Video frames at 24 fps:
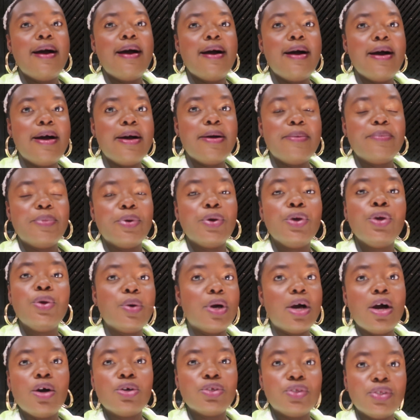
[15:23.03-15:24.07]
um, who
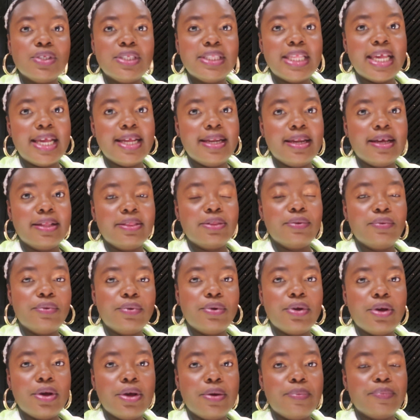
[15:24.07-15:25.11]
are also staying at the
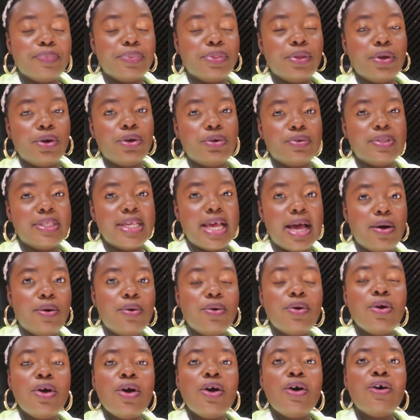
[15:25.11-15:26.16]
um, the
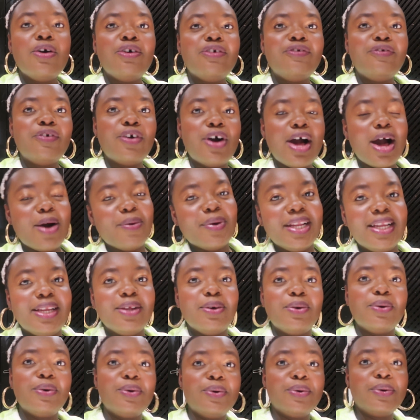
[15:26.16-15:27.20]
hotel for our
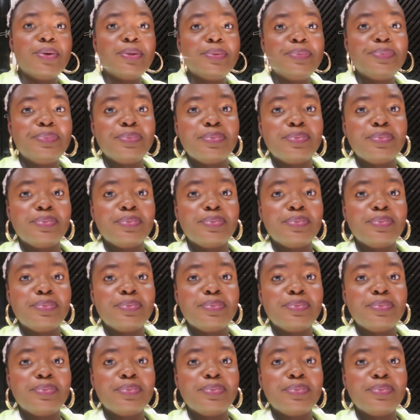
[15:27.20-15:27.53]
little